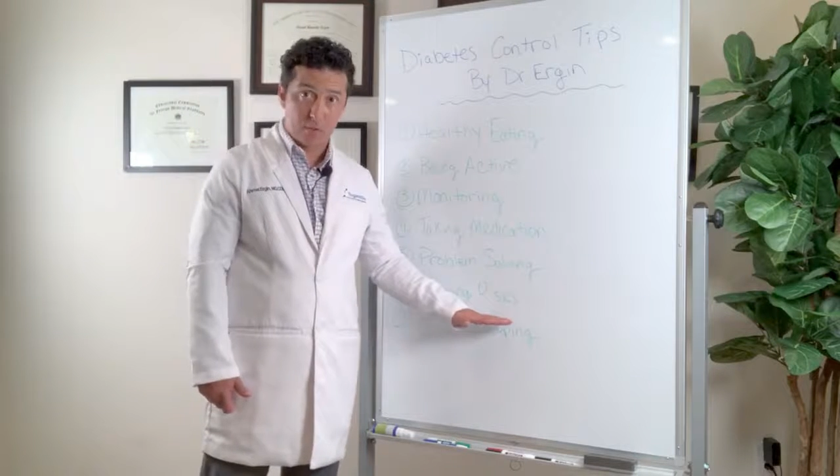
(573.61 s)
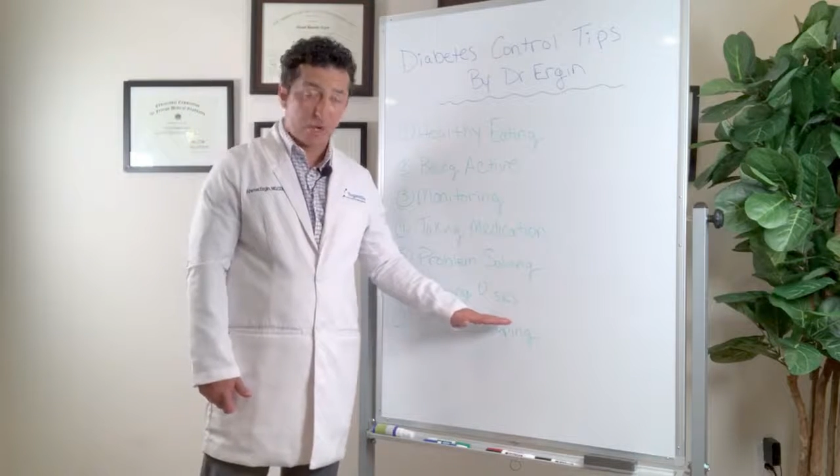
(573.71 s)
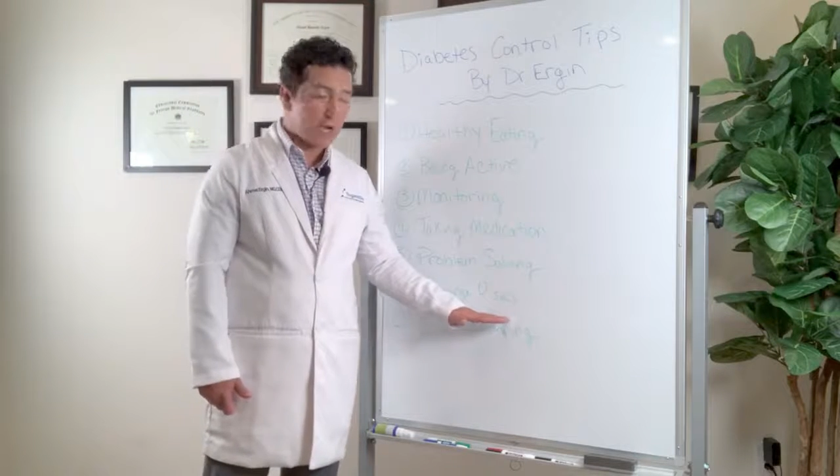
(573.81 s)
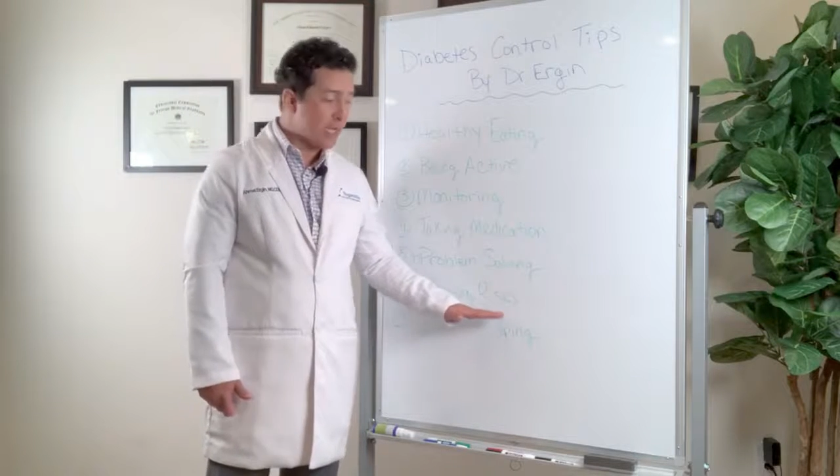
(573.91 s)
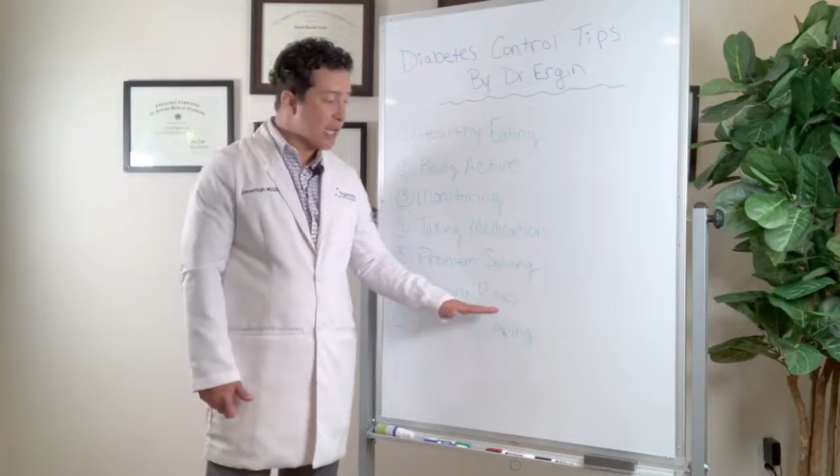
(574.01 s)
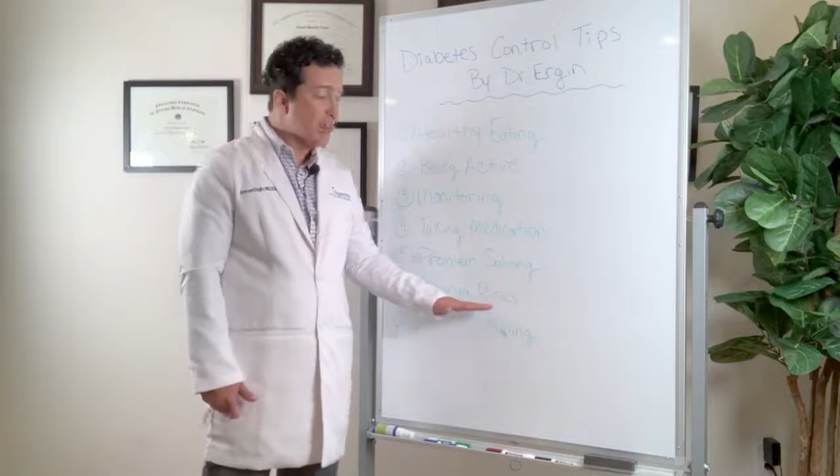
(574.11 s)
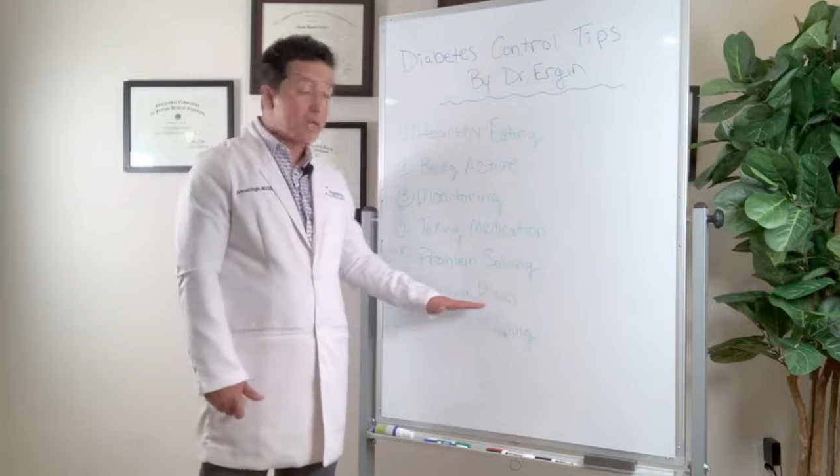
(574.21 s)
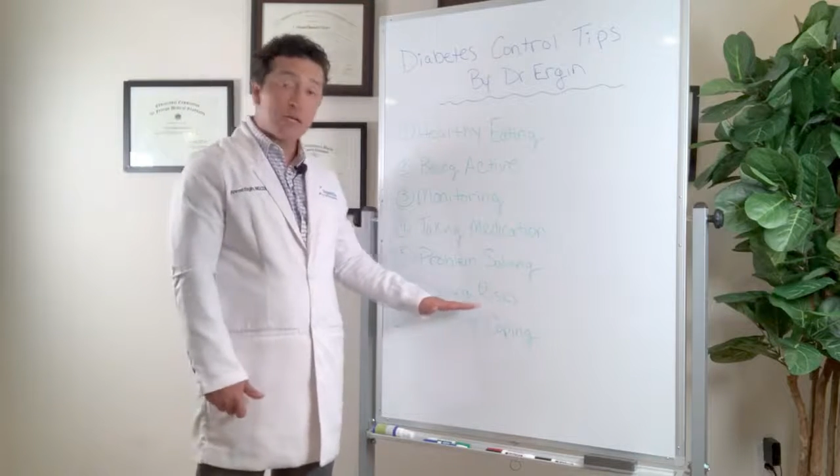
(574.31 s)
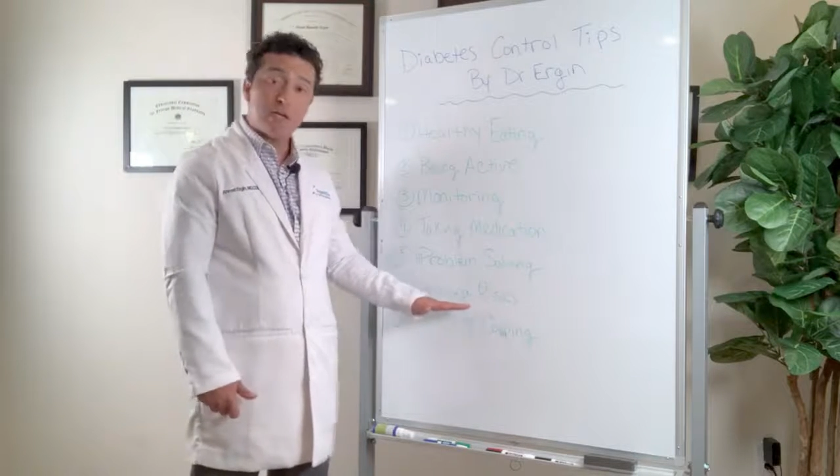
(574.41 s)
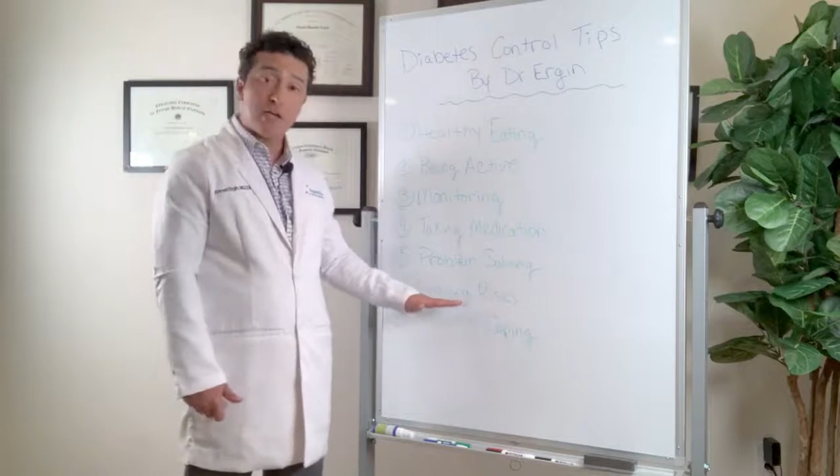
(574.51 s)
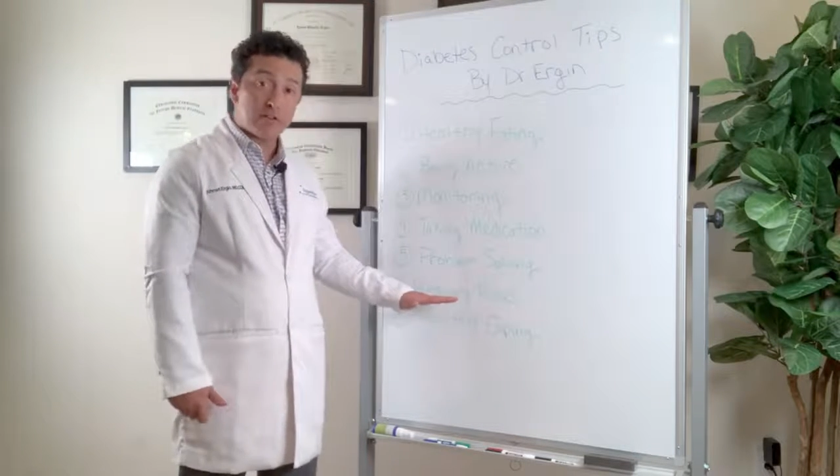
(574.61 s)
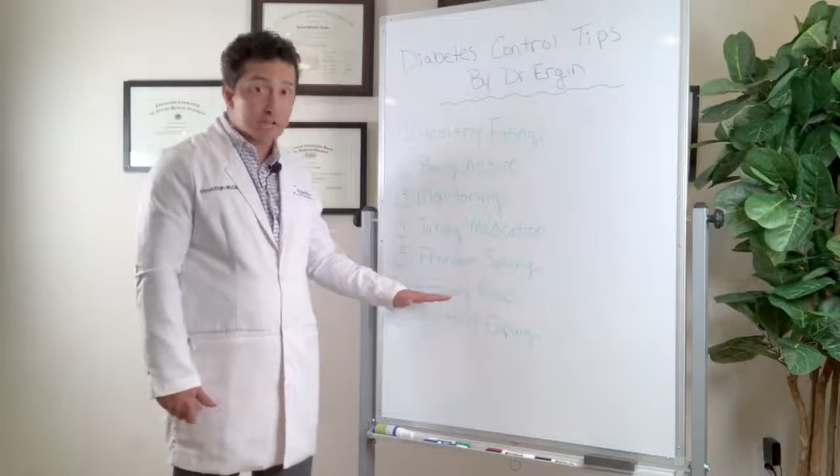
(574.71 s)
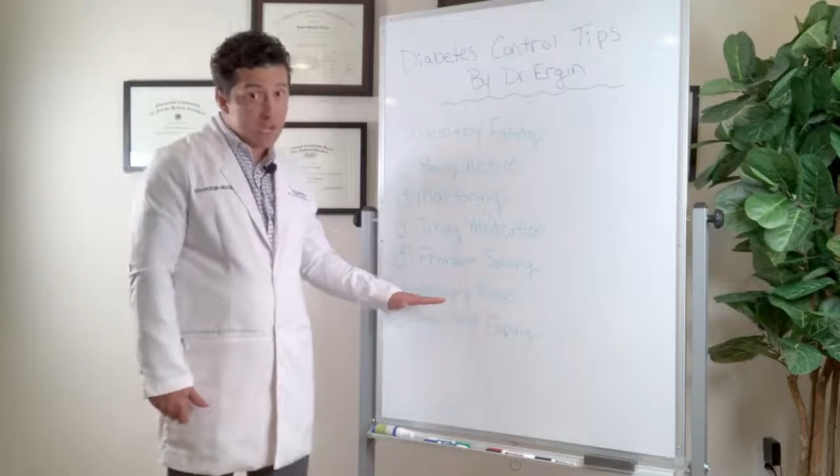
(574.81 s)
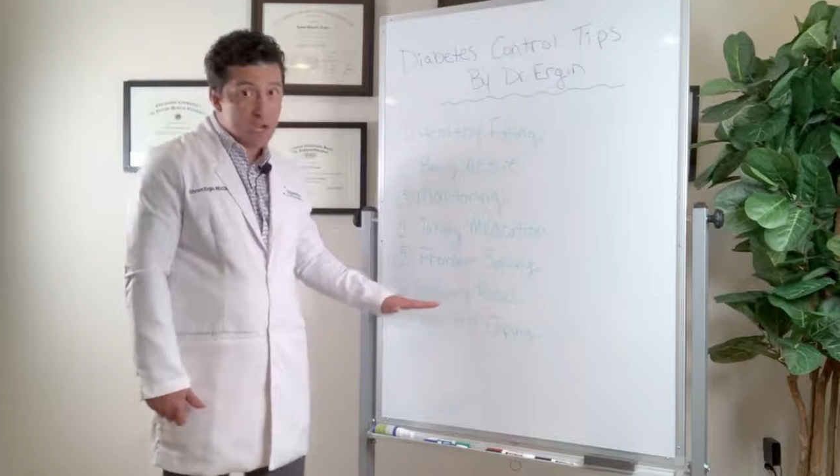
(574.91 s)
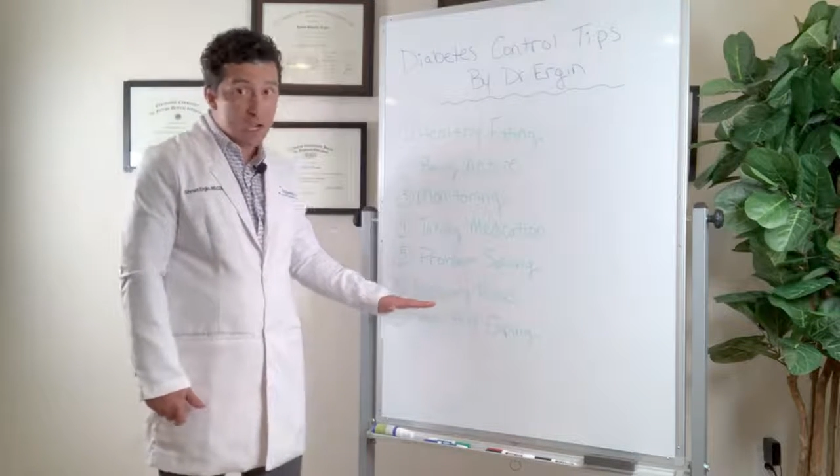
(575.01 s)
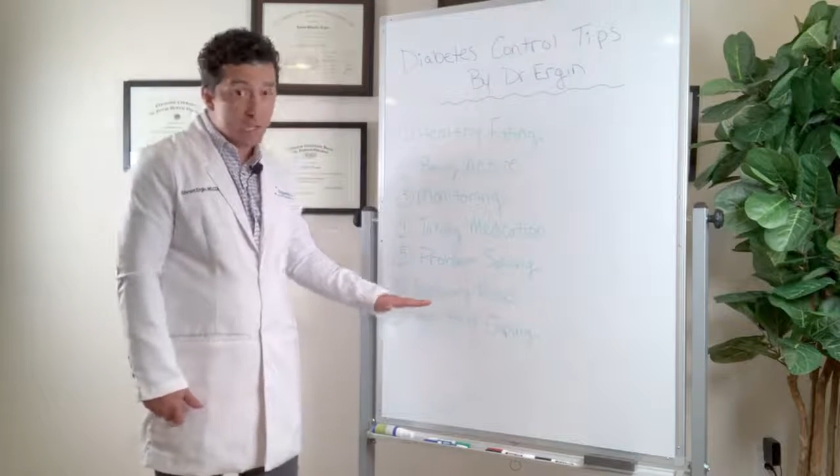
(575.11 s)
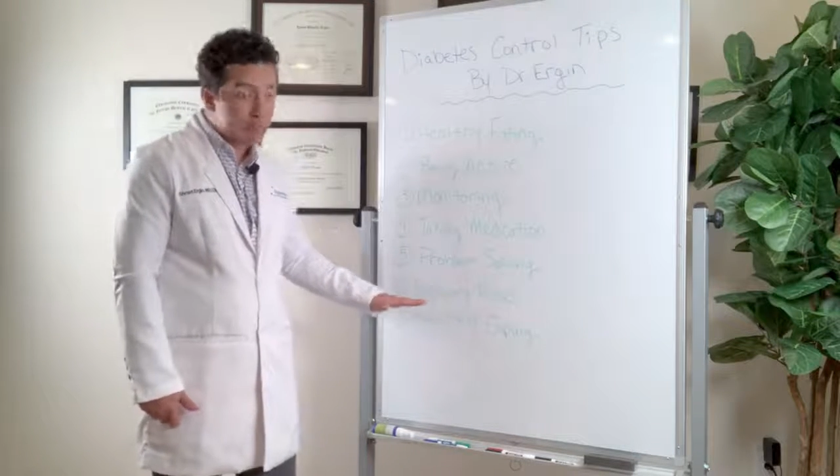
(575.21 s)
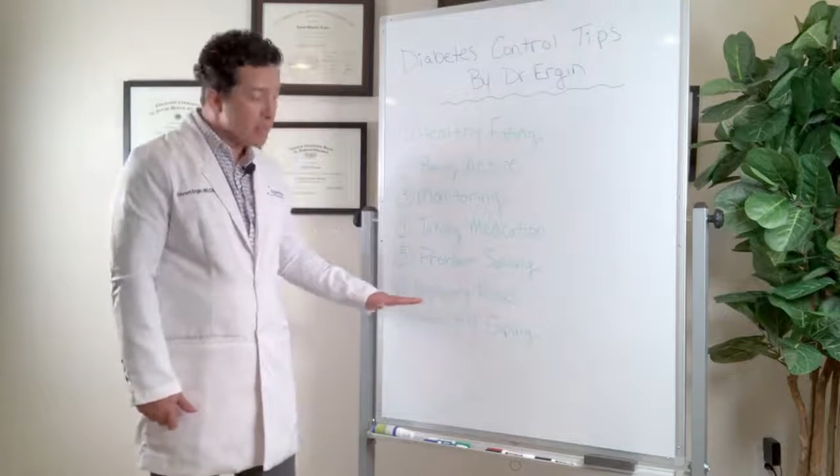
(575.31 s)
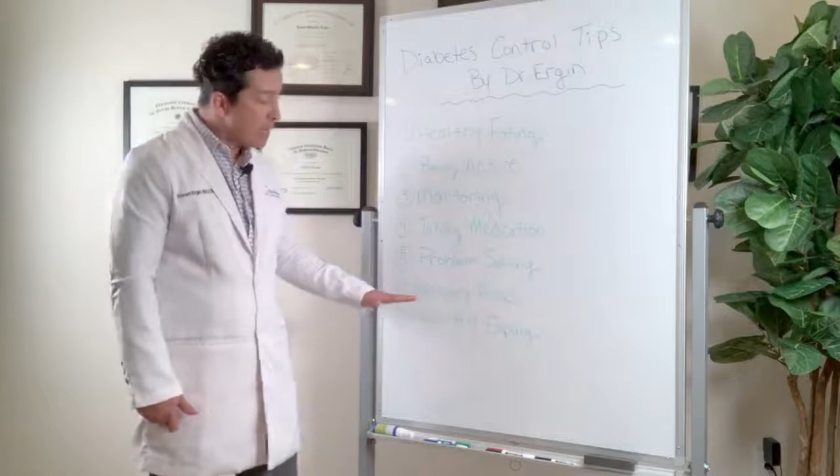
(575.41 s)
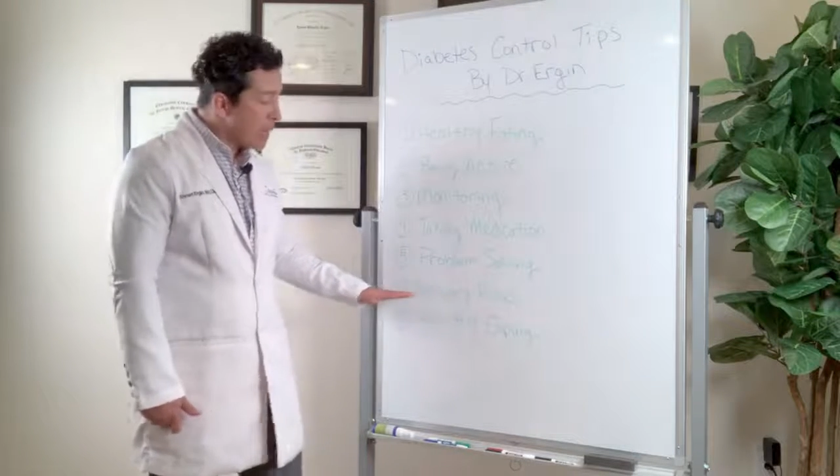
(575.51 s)
Okay, they may not have
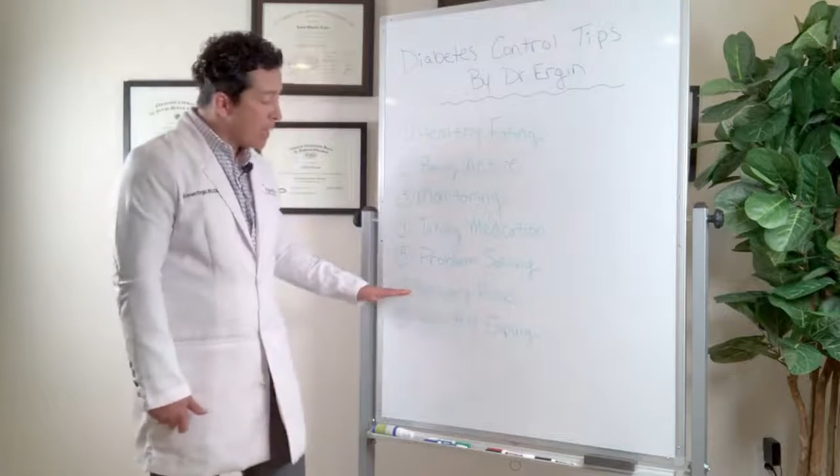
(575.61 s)
time